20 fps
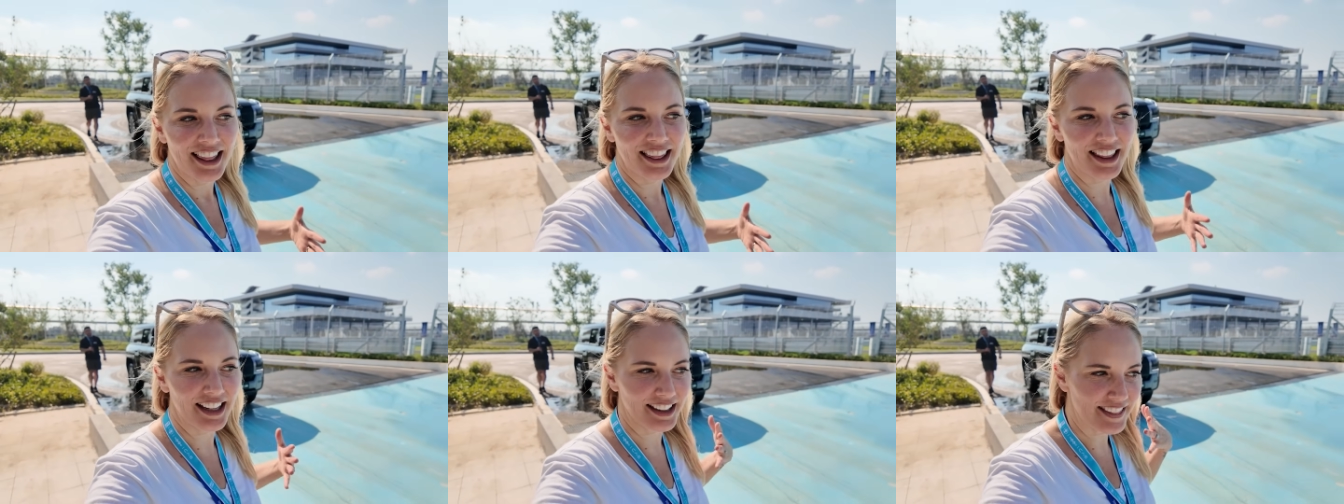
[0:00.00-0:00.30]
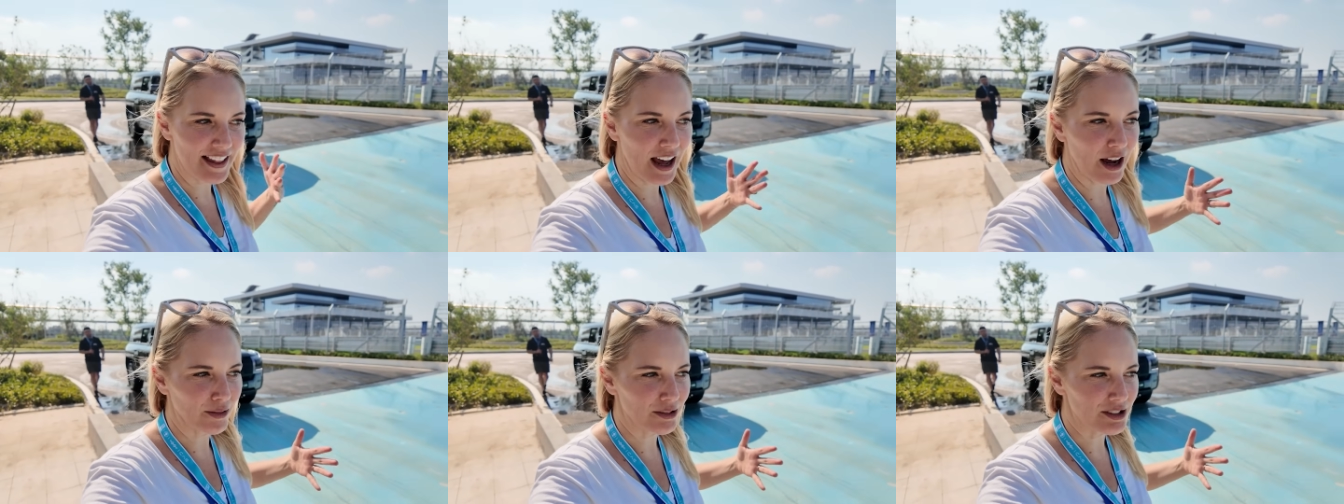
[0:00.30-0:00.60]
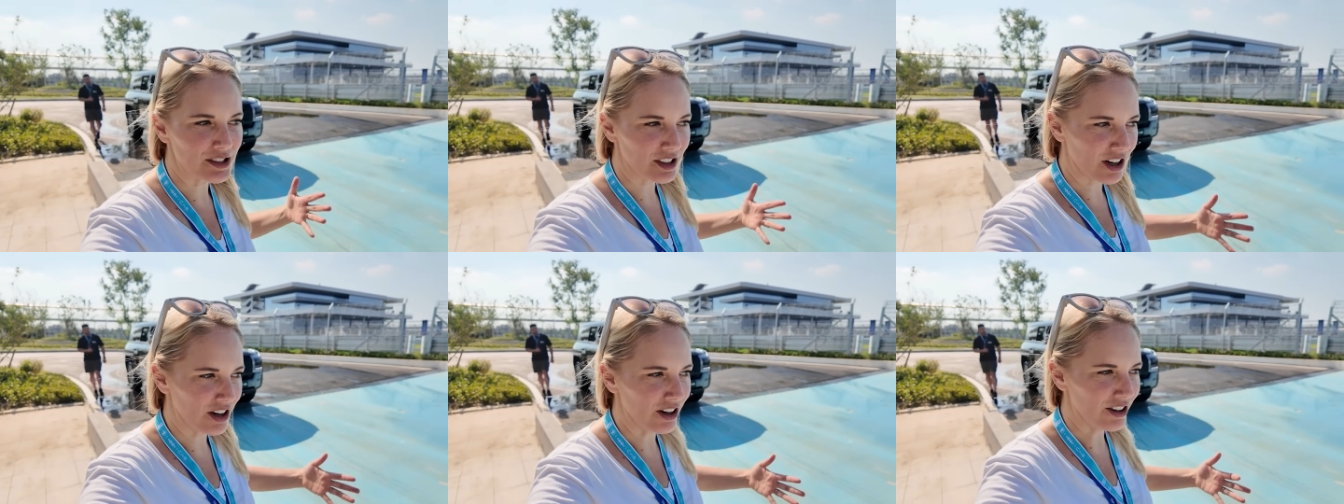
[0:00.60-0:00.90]
that that
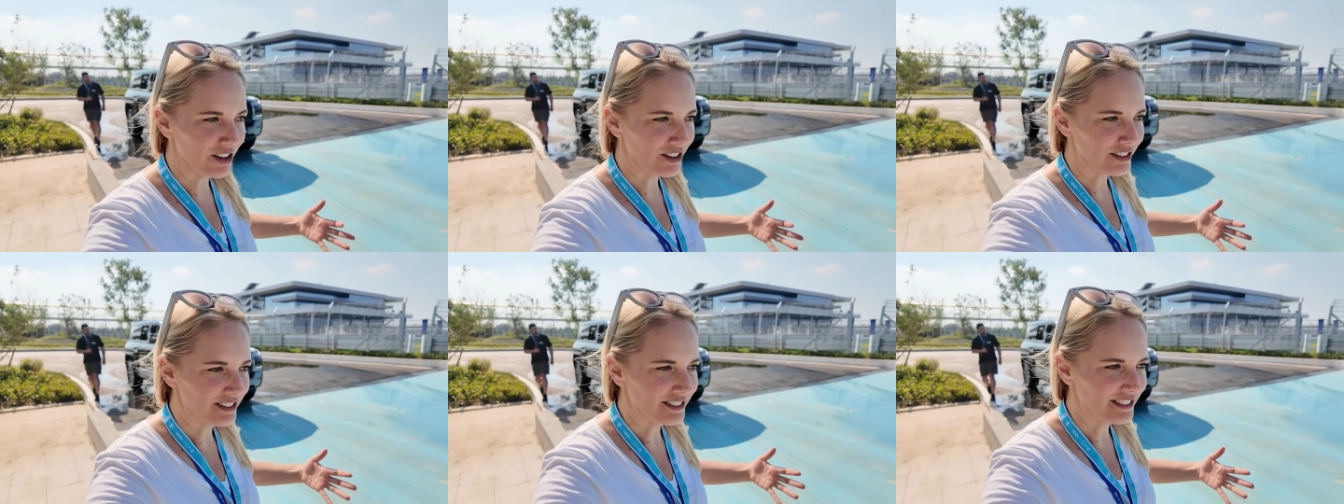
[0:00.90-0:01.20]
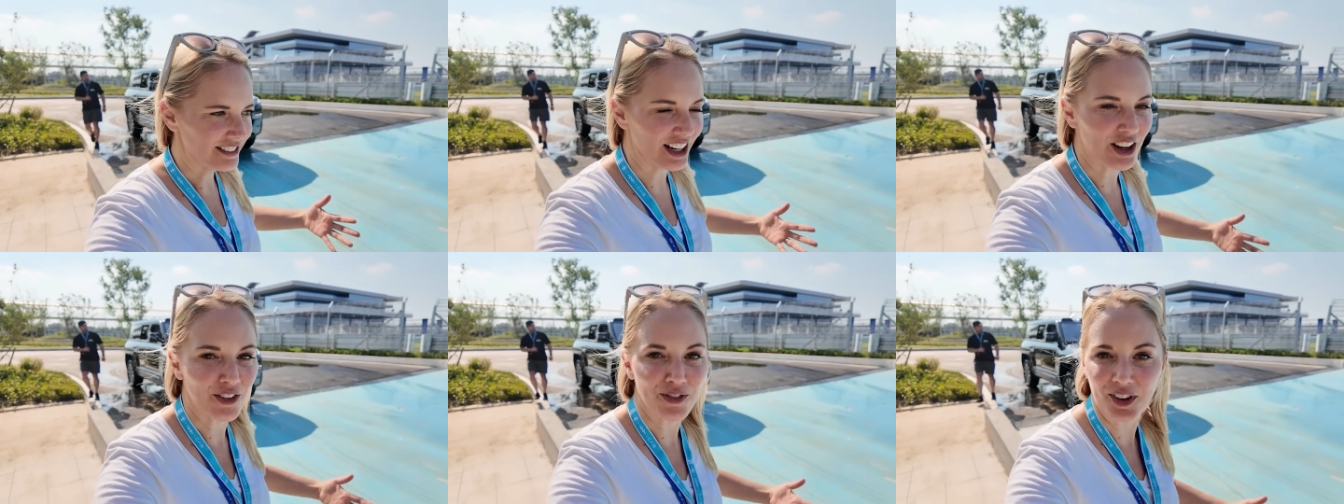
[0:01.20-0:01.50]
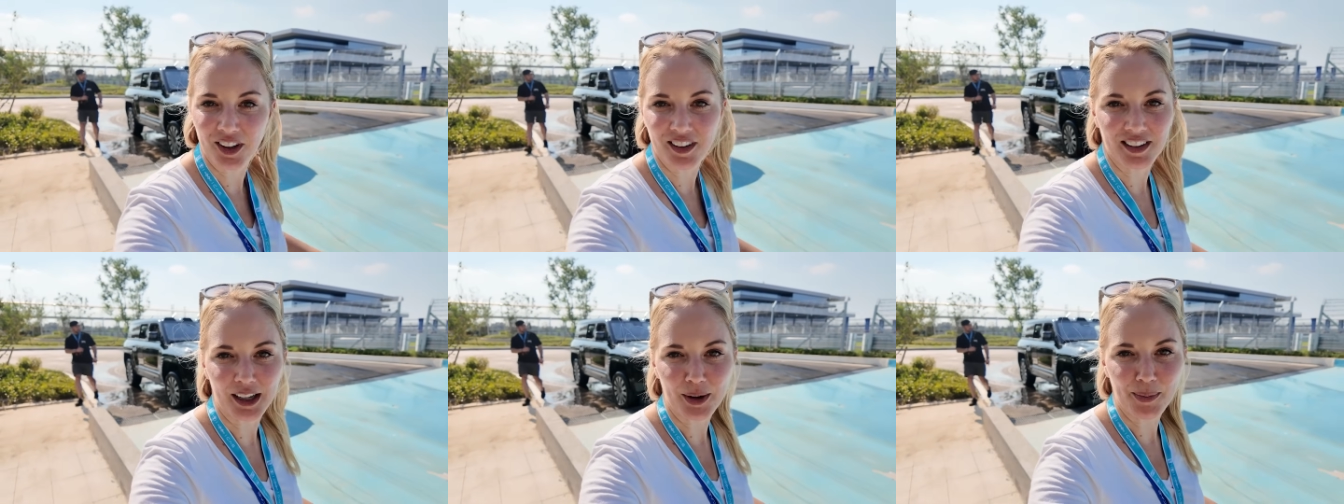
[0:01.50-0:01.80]
was a car. Like it
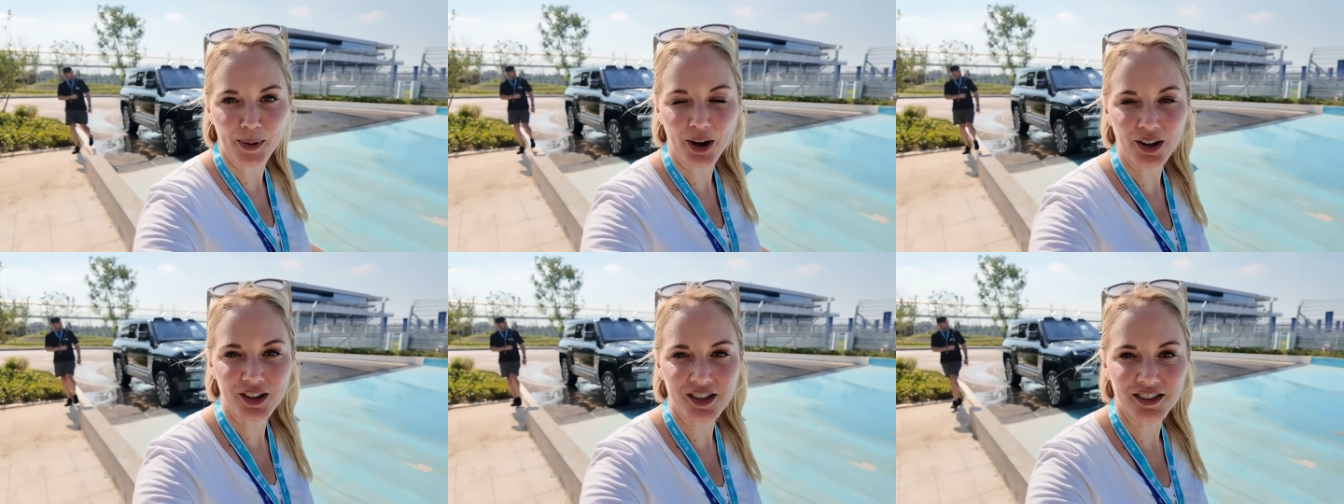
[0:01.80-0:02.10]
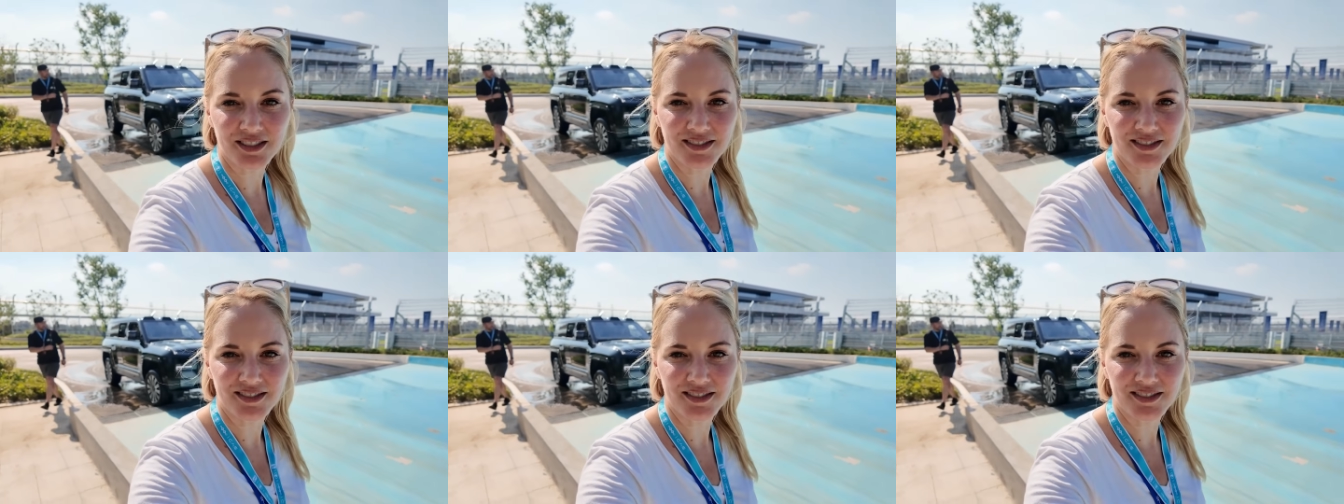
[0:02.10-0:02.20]
feels like a boat.